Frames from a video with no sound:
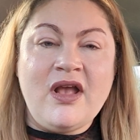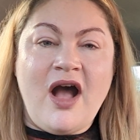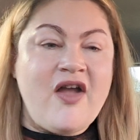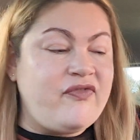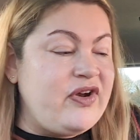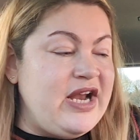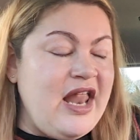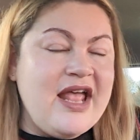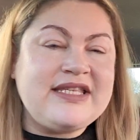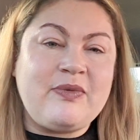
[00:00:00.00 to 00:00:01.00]
I've
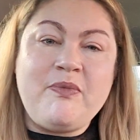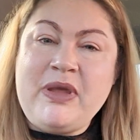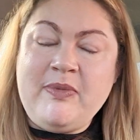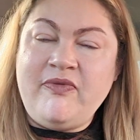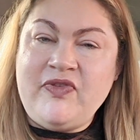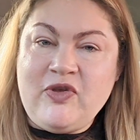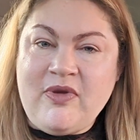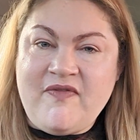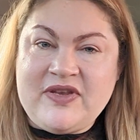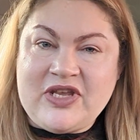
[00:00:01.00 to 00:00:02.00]
realised that when people view
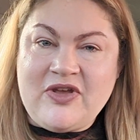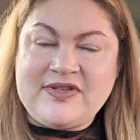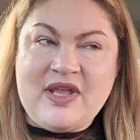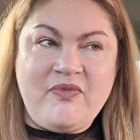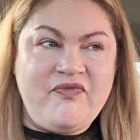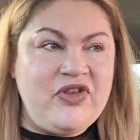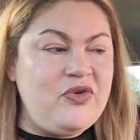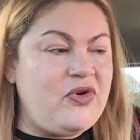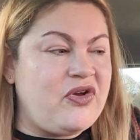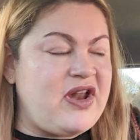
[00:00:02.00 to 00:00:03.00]
my videos, they
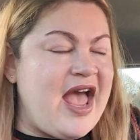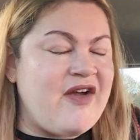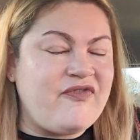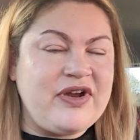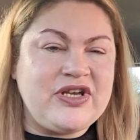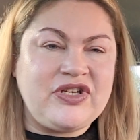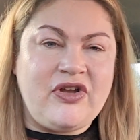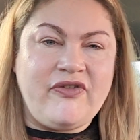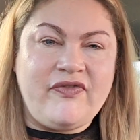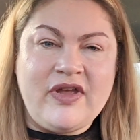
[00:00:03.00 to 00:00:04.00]
view on an average
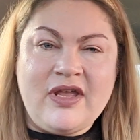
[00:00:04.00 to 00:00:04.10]
of,